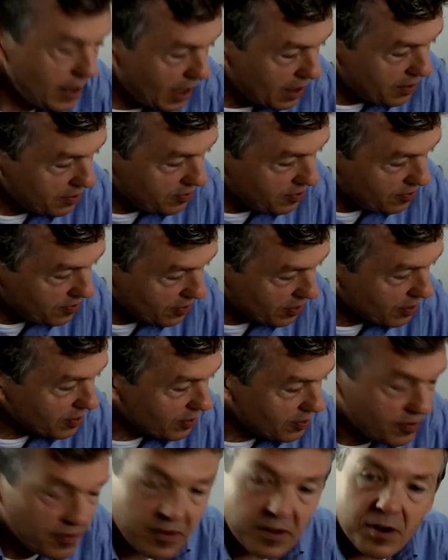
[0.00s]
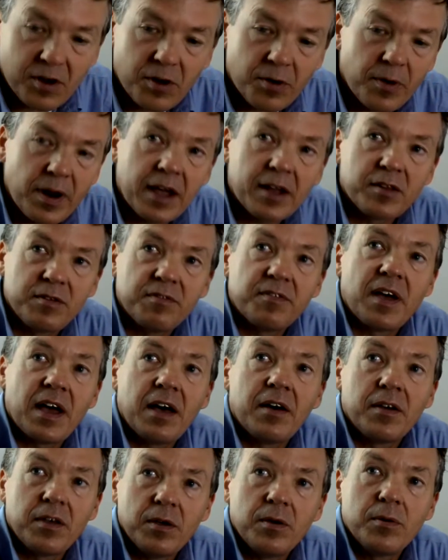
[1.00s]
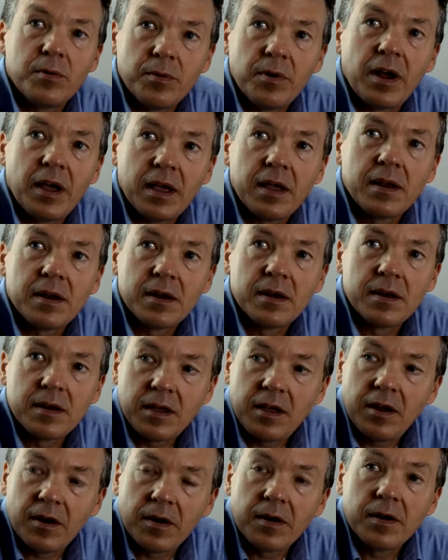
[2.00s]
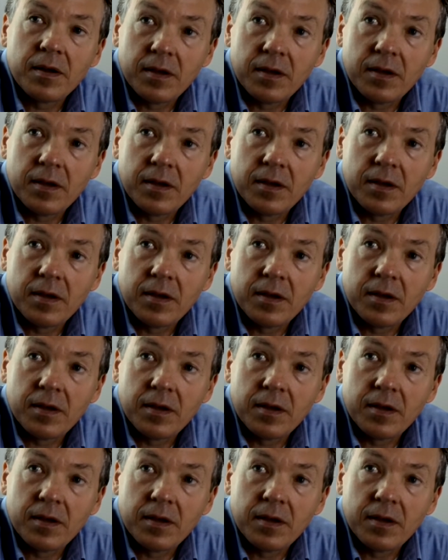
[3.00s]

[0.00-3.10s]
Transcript: Yeah, this is a correct value, right here.